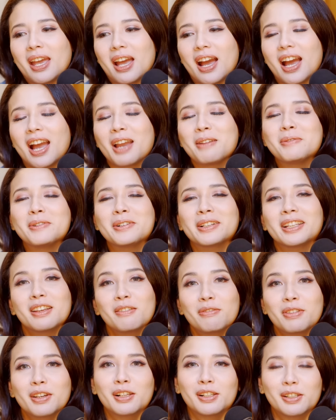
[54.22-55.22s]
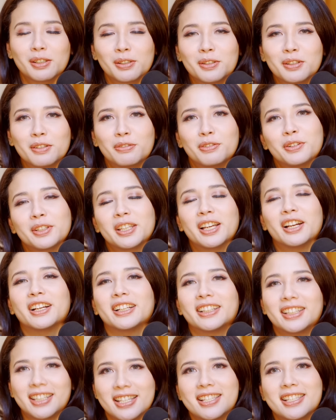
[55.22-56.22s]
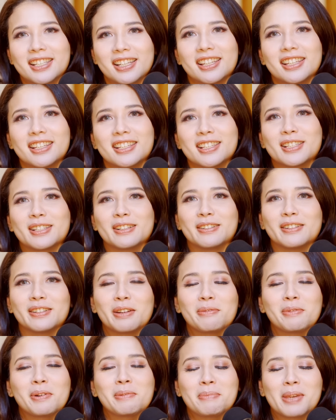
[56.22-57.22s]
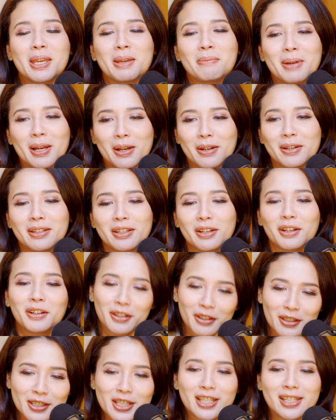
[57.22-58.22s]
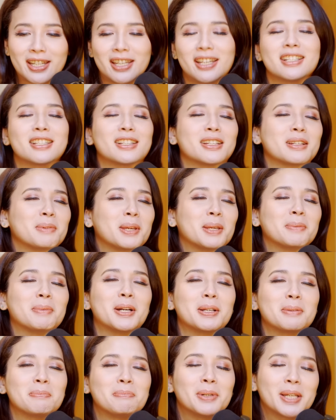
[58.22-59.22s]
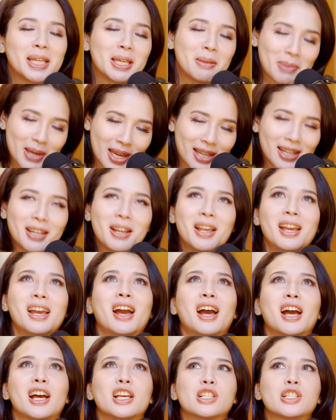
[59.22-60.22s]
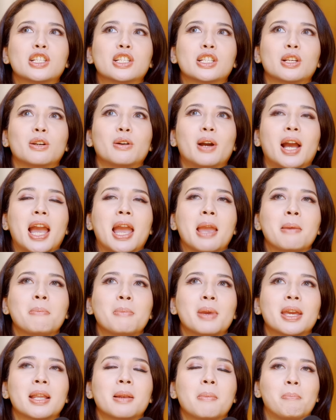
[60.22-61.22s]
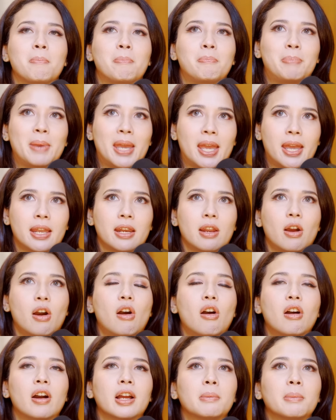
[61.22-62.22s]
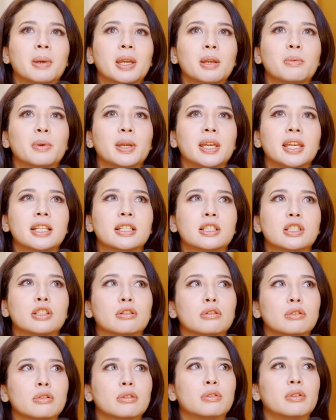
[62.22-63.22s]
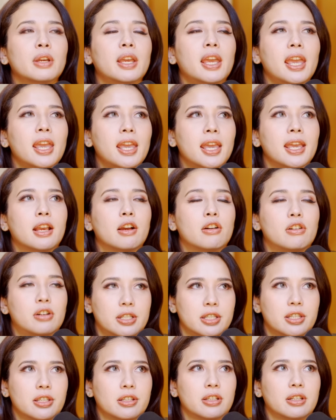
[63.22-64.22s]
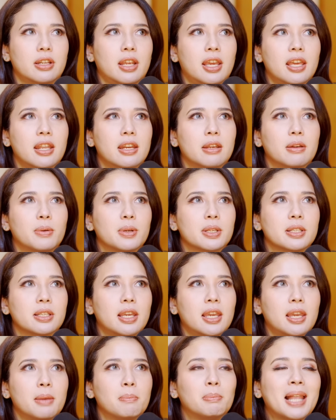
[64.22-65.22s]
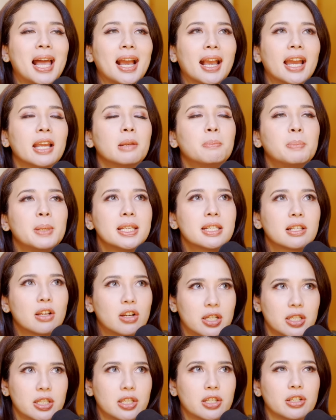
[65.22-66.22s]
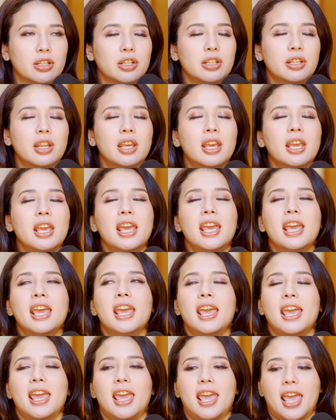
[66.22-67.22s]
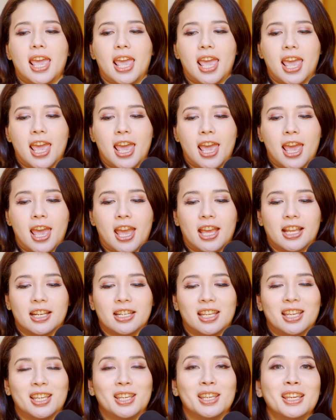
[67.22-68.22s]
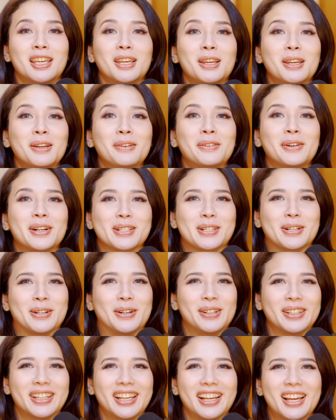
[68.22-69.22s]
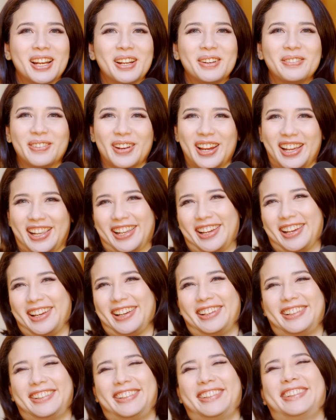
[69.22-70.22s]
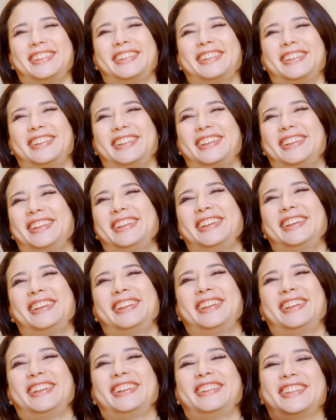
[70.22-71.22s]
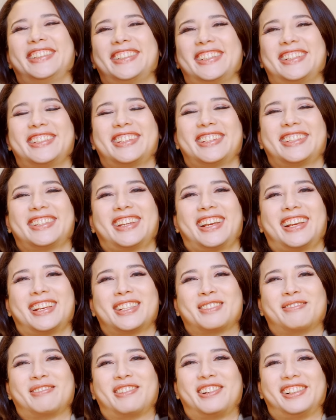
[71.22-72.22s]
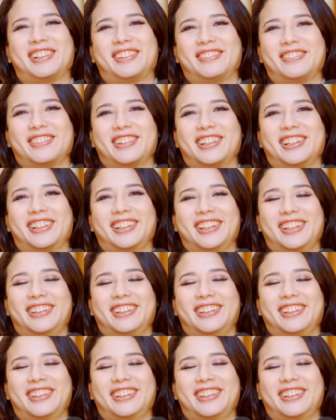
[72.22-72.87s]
I won't give the clue of who the artista is. So it won't be about her today. It's going to be about Booky Ben. So I met Ben on my way to a concert. And it was a Black Eyed Peas concert. And he was holding an umbrella. And it wasn't just like a small umbrella.